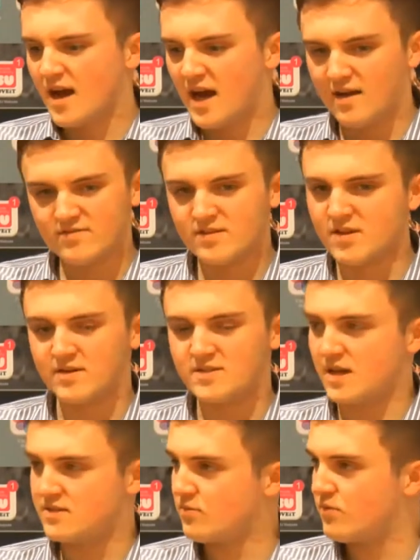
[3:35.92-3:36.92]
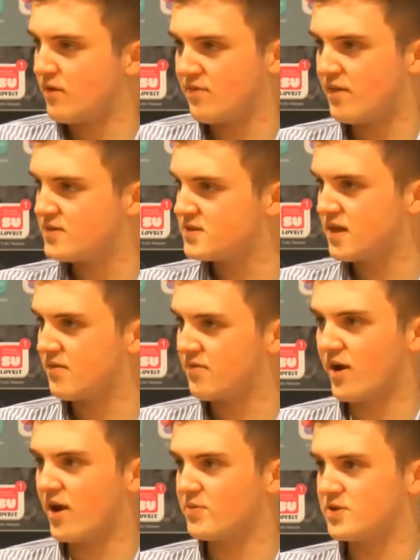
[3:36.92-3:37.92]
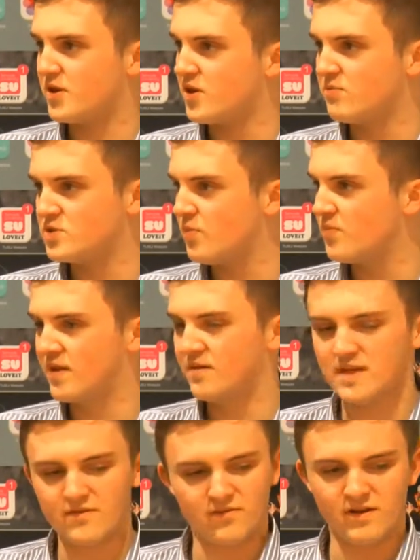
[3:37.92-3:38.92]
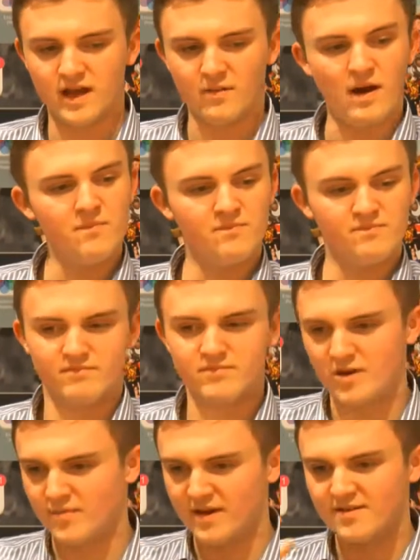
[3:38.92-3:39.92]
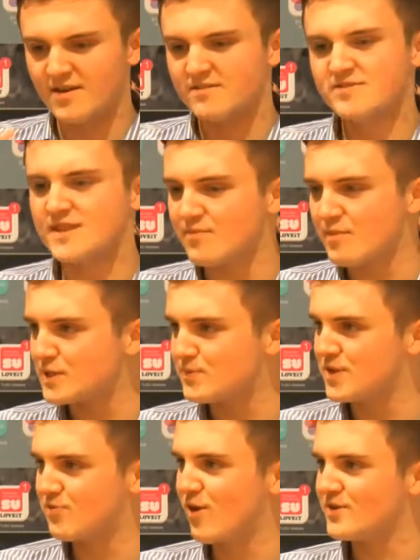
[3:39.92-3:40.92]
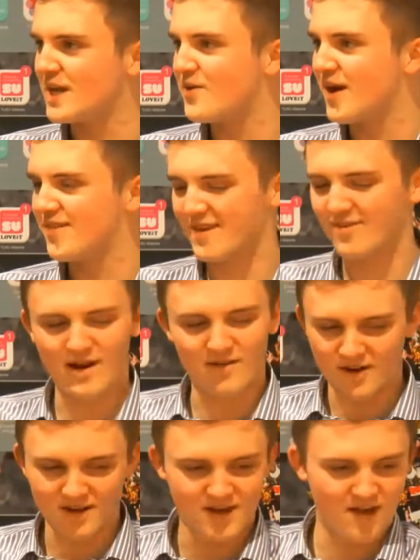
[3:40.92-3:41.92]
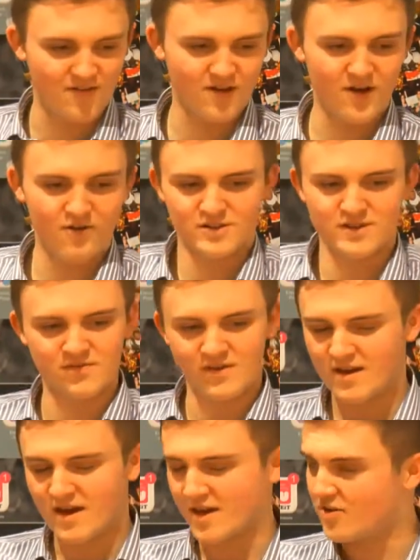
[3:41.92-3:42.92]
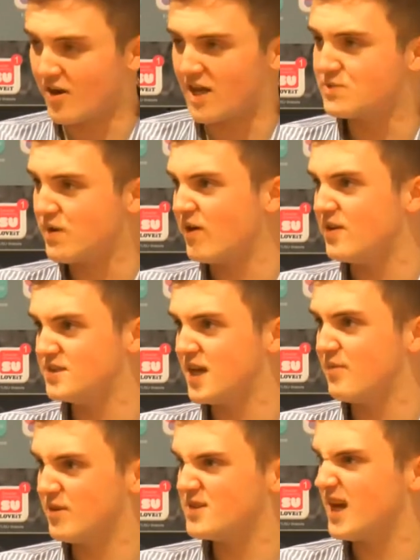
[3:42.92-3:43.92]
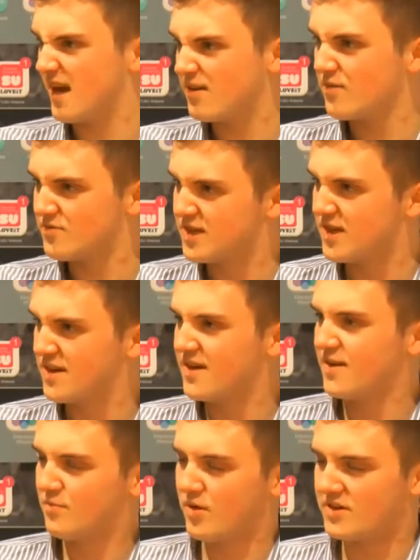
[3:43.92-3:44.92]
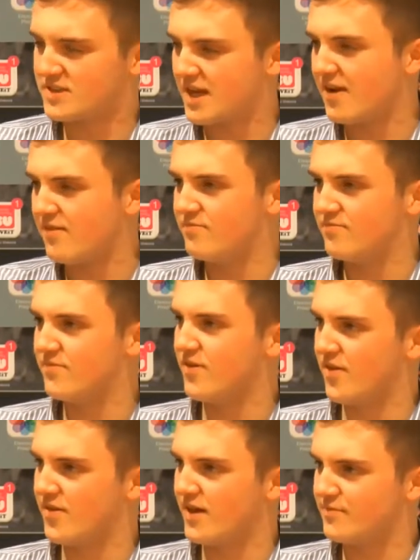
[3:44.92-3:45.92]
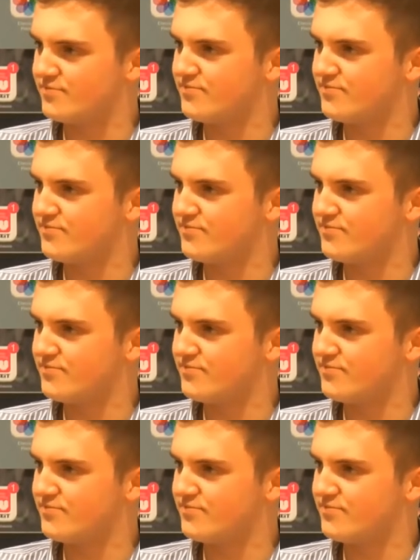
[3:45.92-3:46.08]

If the right opportunity comes up, then definitely I'm going to be selling Middlesbrough to the world anyway, I think, whenever I go, because I've had a great experience here. But yeah, I'd love to probably stay here and further that.